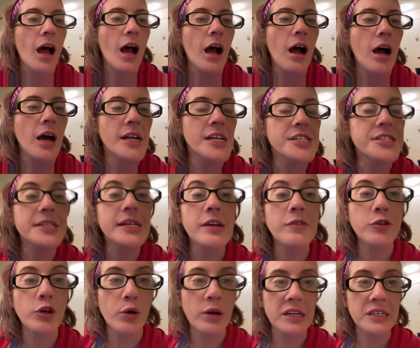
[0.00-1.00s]
Honestly, I have
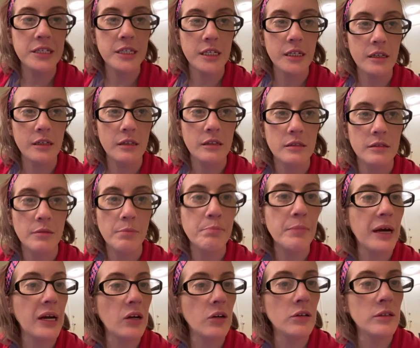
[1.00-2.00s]
no idea.
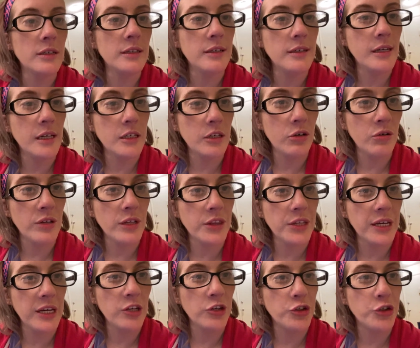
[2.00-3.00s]
Maryland, I know that
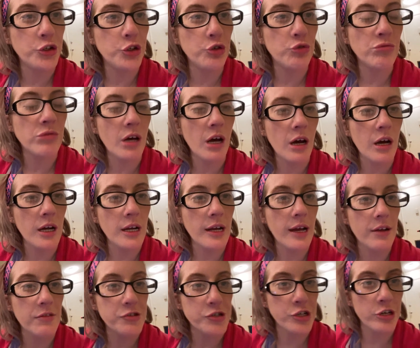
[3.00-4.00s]
they do not
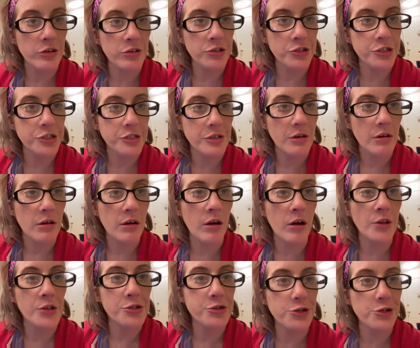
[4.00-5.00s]
have church.
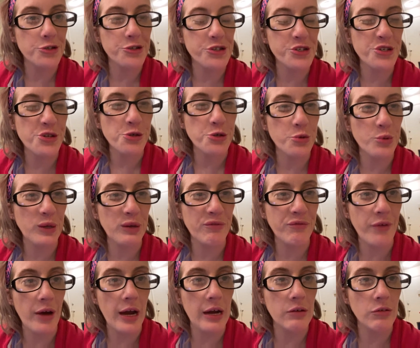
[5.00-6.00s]
All the churches are doing
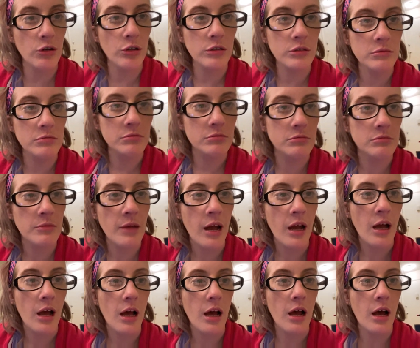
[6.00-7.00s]
viral.
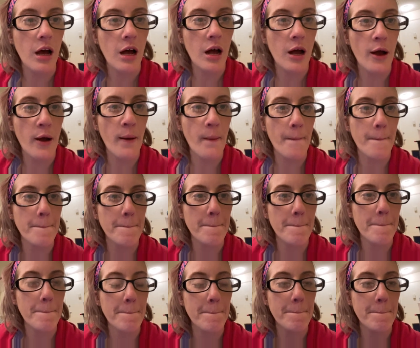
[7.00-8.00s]
Um,
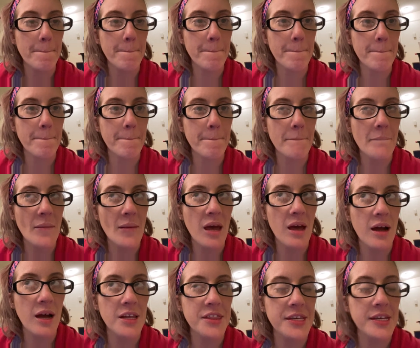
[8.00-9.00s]

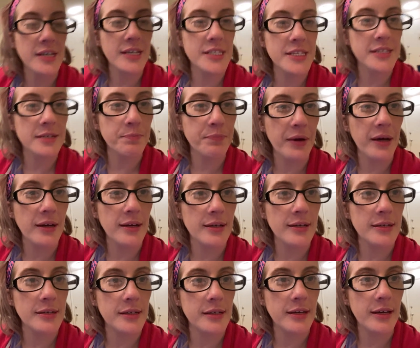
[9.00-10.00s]
I think it's
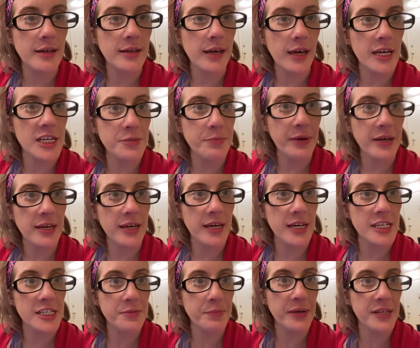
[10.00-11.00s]
by a case by
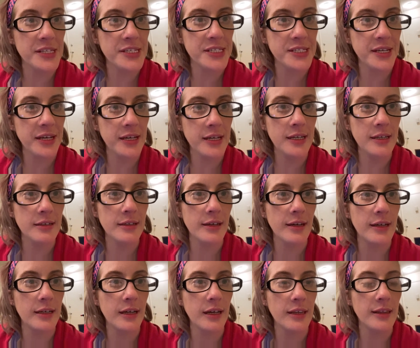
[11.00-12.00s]
case by the state,
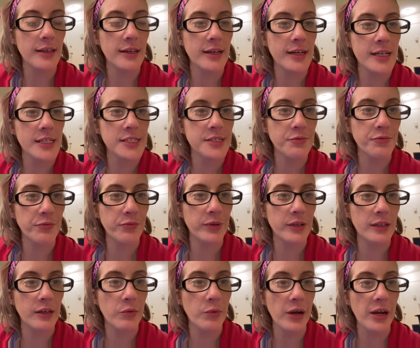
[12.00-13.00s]
and I think it's
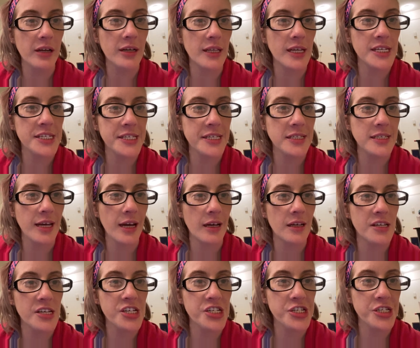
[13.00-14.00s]
really reckless and
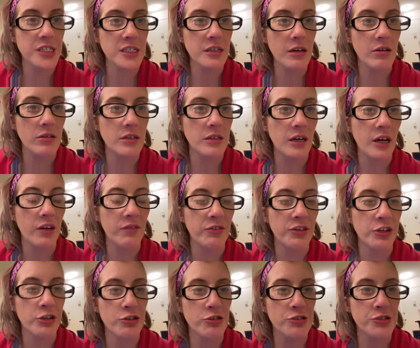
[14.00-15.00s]
negligent on the
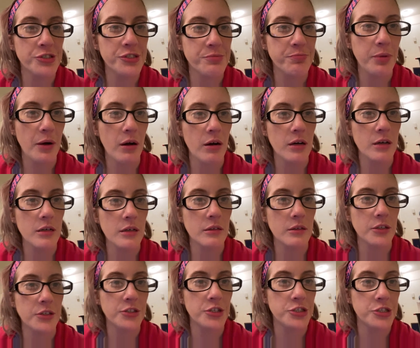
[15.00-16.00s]
governor's part
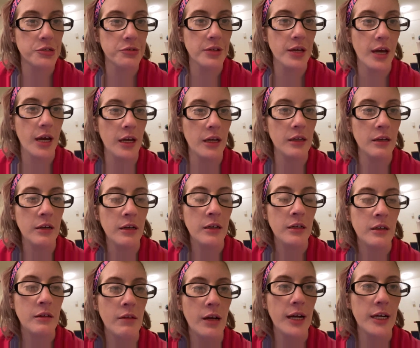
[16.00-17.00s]
to do that.
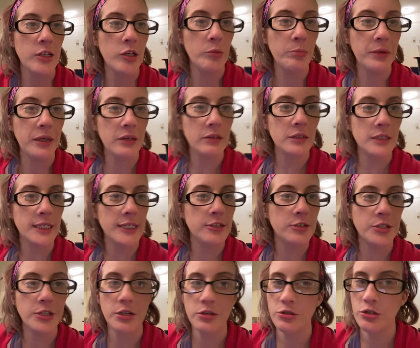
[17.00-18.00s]
I know
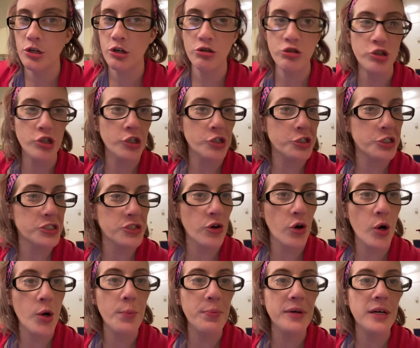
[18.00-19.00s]
Maryland, no churches are
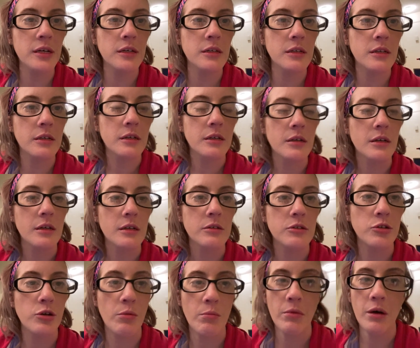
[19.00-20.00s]
open,
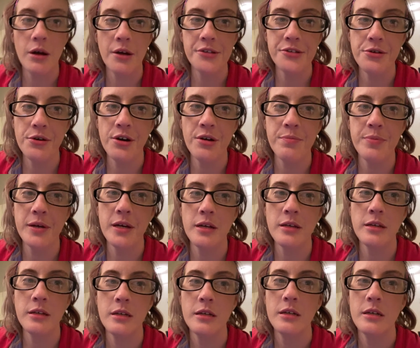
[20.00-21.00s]
no malls are
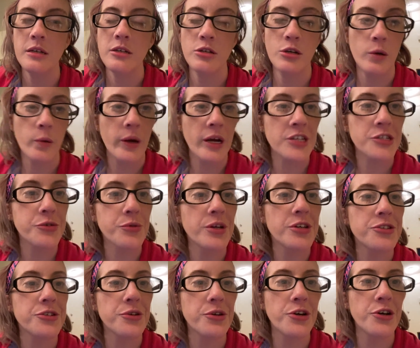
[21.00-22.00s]
open, no
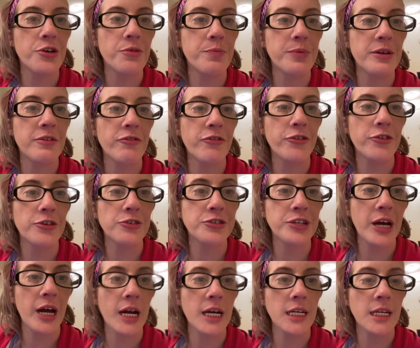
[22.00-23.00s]
restaurants are open for
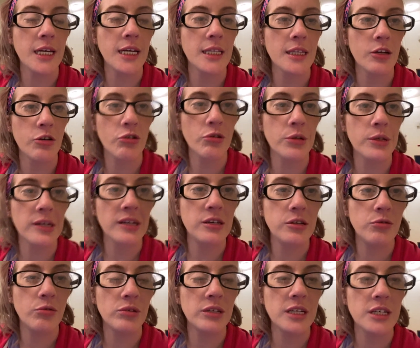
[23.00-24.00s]
dining.
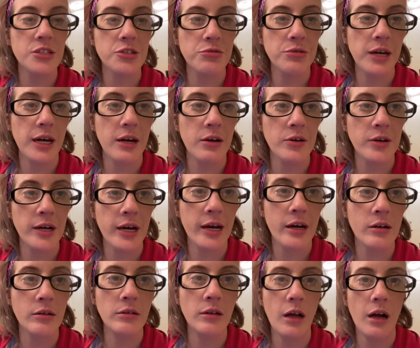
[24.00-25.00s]
You only can do carry
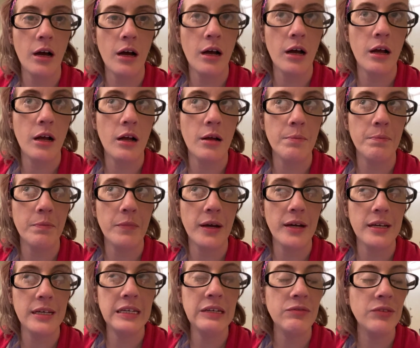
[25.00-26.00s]
out.
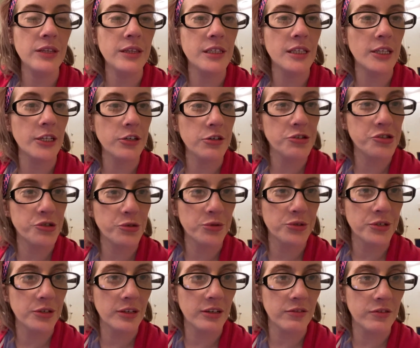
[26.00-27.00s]
Even the liquor store
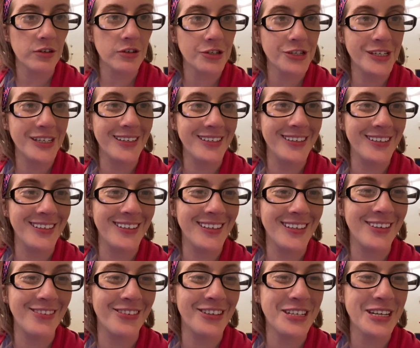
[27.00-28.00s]
delivers,
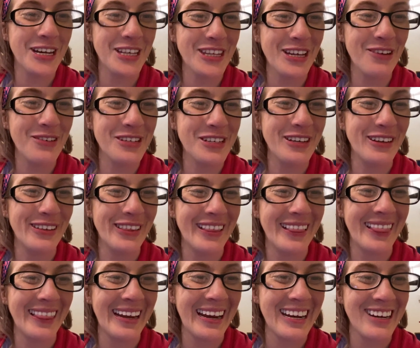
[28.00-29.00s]
which I thought was
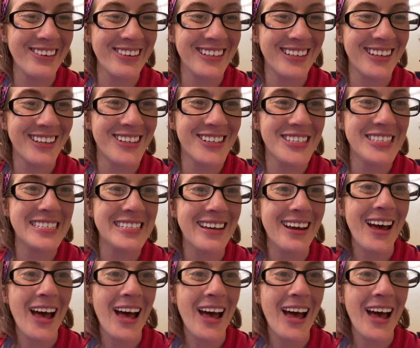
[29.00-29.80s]
hilarious.